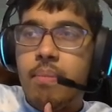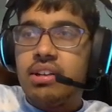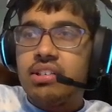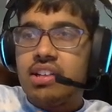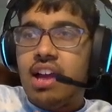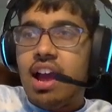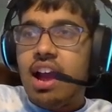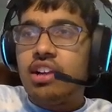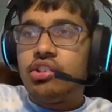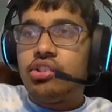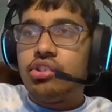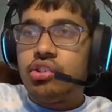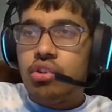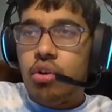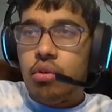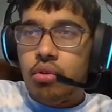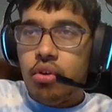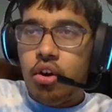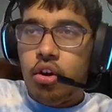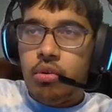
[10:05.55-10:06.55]
Because I actually
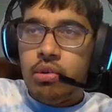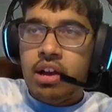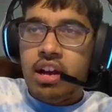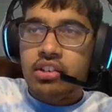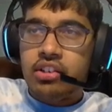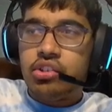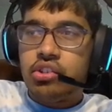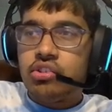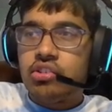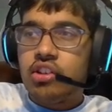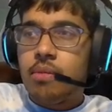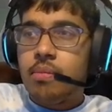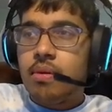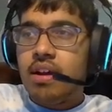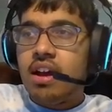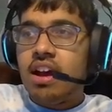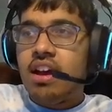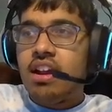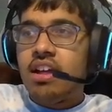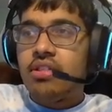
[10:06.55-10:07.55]
don't know, actually, top of
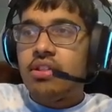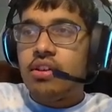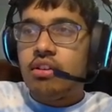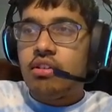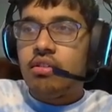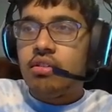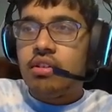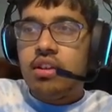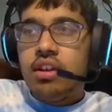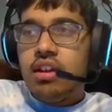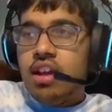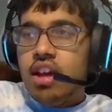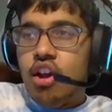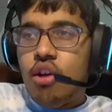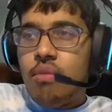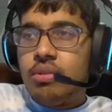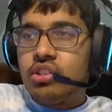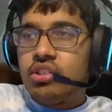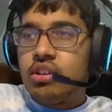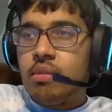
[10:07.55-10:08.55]
my head. I think it
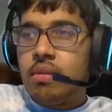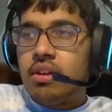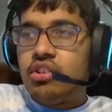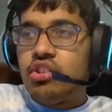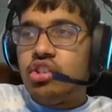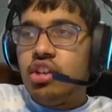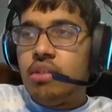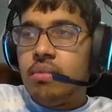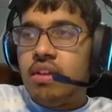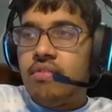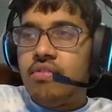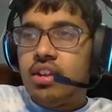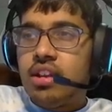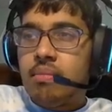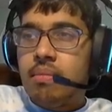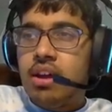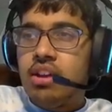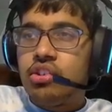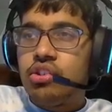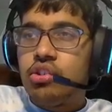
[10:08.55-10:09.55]
would be some achievement if they
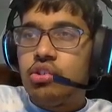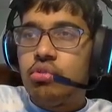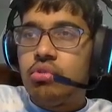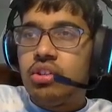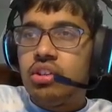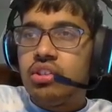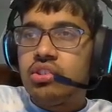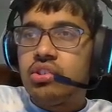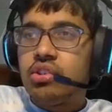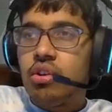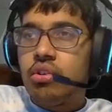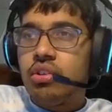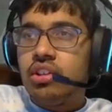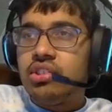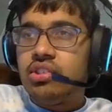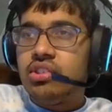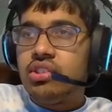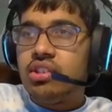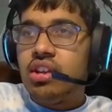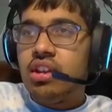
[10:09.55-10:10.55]
could manage to do this. So
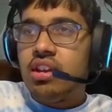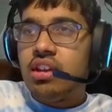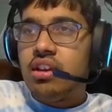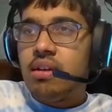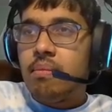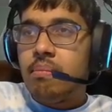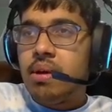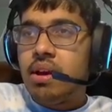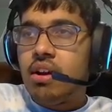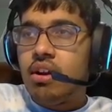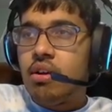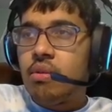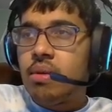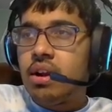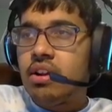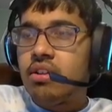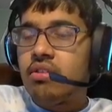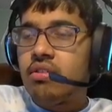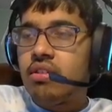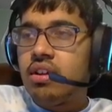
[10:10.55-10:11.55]
let's see. Competitor
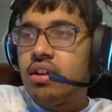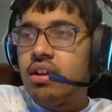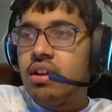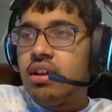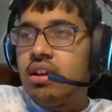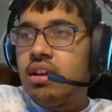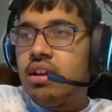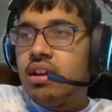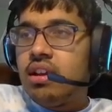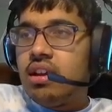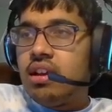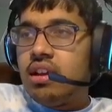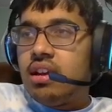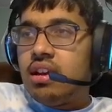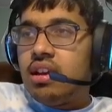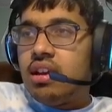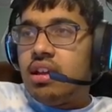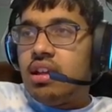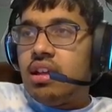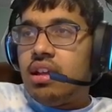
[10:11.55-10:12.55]
record.
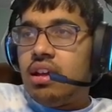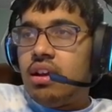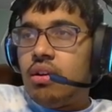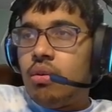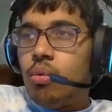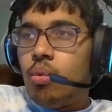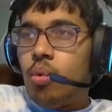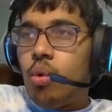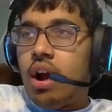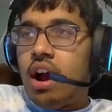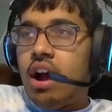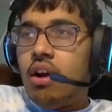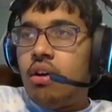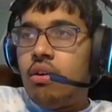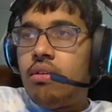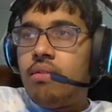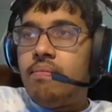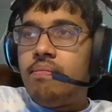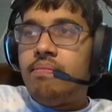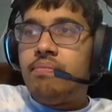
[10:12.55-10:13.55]
Wow.
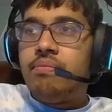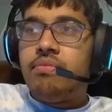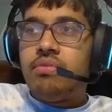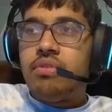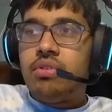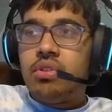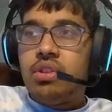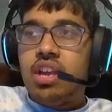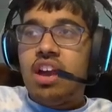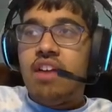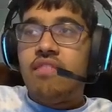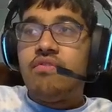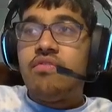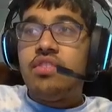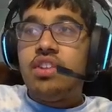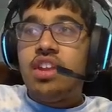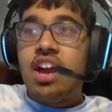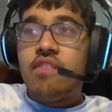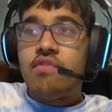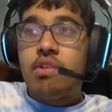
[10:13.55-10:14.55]
They have
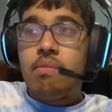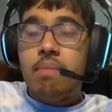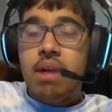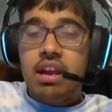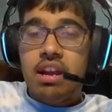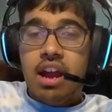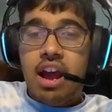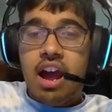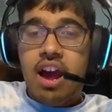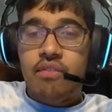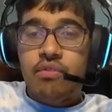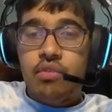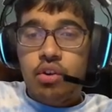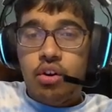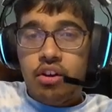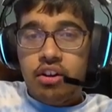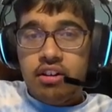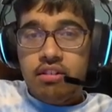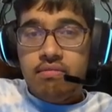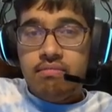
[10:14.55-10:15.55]
never made an AFCON.
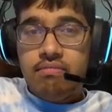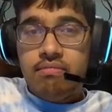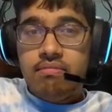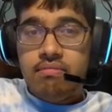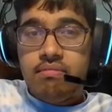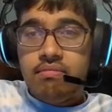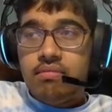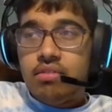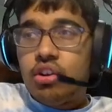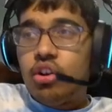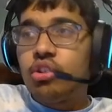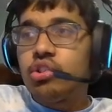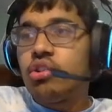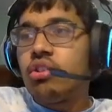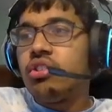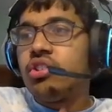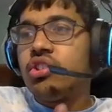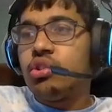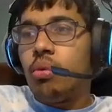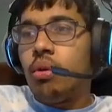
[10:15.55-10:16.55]
Oh,
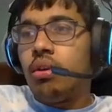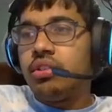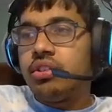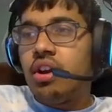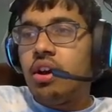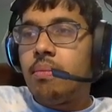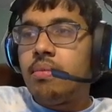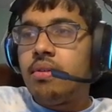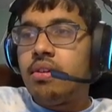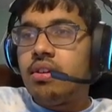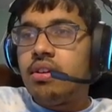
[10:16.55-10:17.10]
sorry. This is the World Cup.